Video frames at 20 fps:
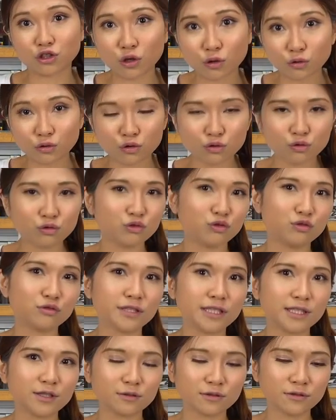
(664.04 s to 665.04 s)
show you, you
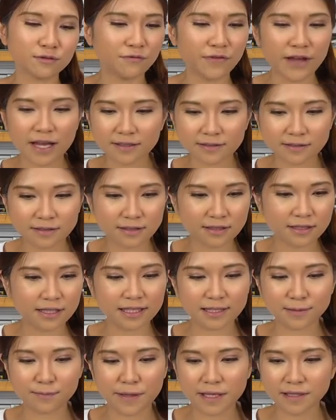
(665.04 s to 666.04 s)
don't need those fancy,
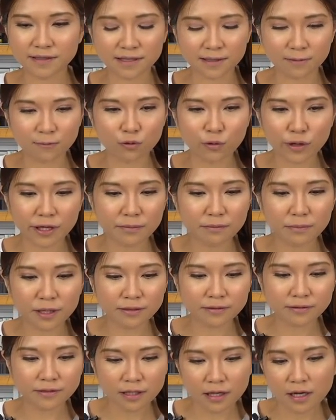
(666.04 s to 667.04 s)
expensive
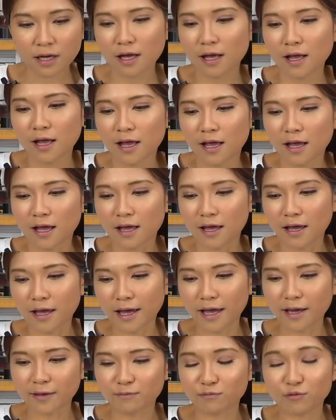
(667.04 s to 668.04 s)
equipment.
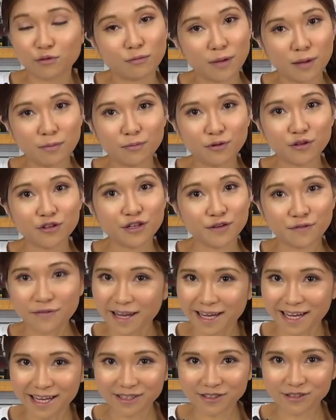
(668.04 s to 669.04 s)
And remember, if
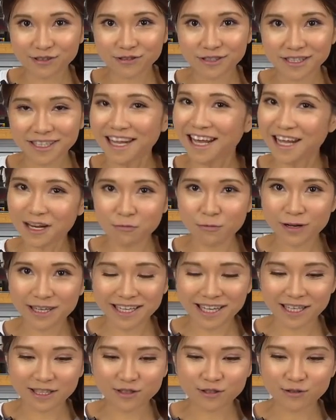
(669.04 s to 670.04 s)
I can do it,
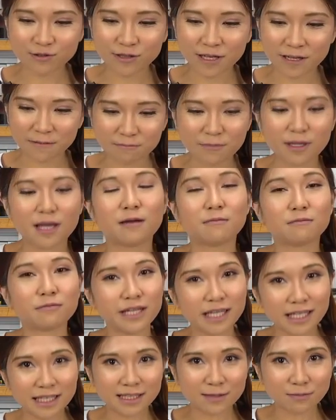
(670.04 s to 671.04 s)
anyone can do it.
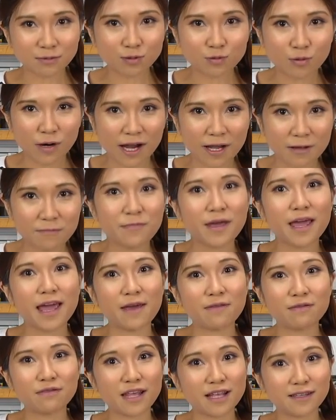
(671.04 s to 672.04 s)
Please subscribe,
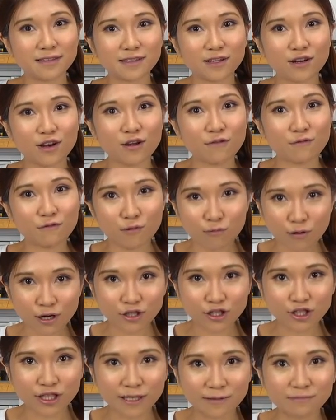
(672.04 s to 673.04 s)
and thanks a lot for
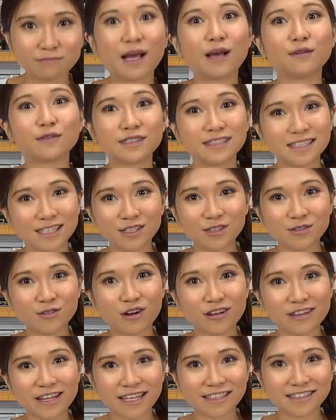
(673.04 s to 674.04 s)
watching. I'll see you
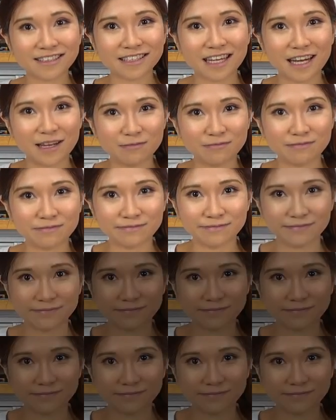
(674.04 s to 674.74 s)
all next time.